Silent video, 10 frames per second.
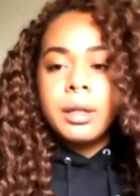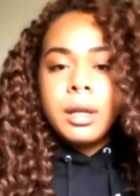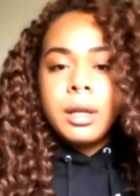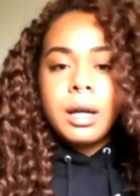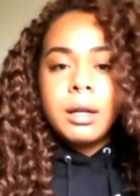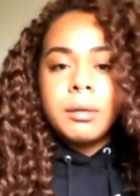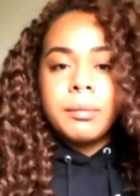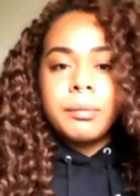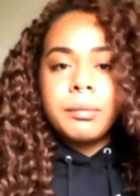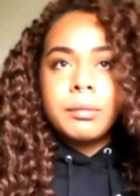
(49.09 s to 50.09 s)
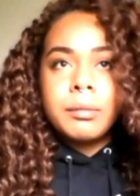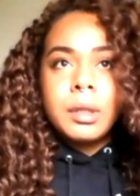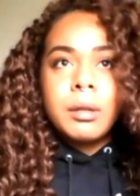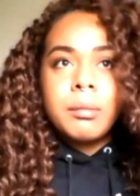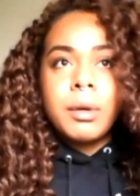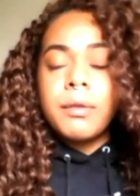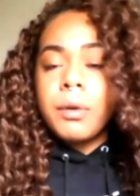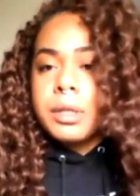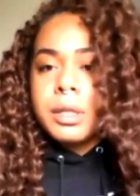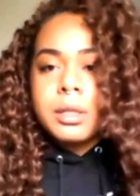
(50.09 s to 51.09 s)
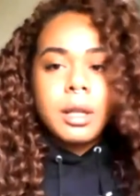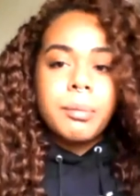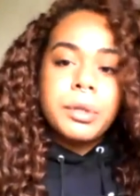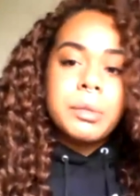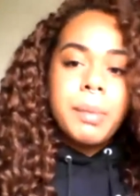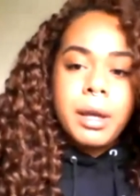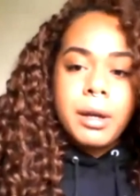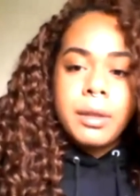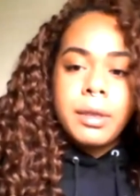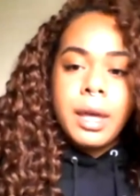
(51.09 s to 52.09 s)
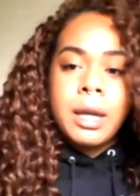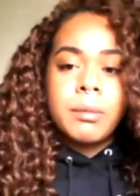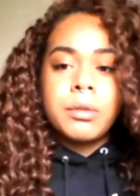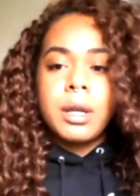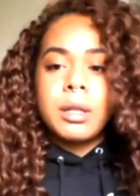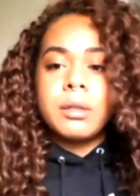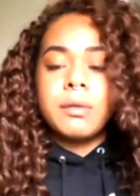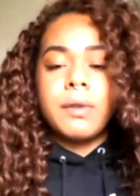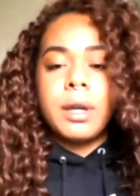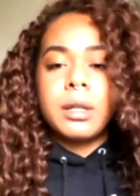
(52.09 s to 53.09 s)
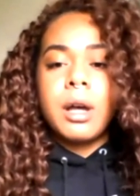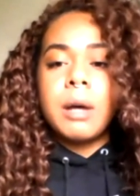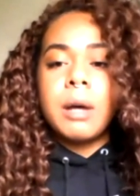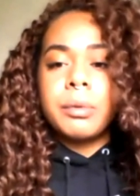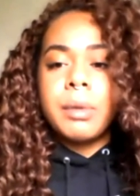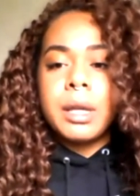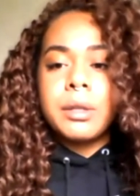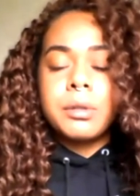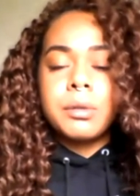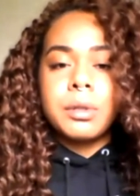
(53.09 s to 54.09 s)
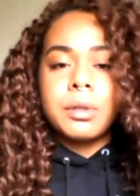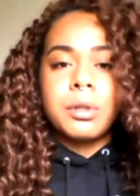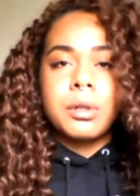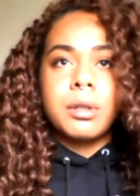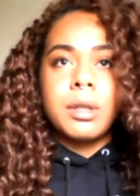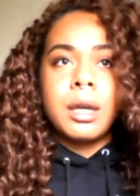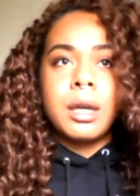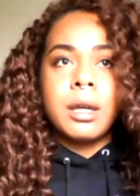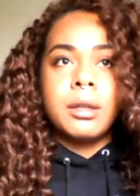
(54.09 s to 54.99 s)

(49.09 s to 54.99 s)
But of course, there's a lot of pushback on that, and we're trying to find a compromise to ensure that,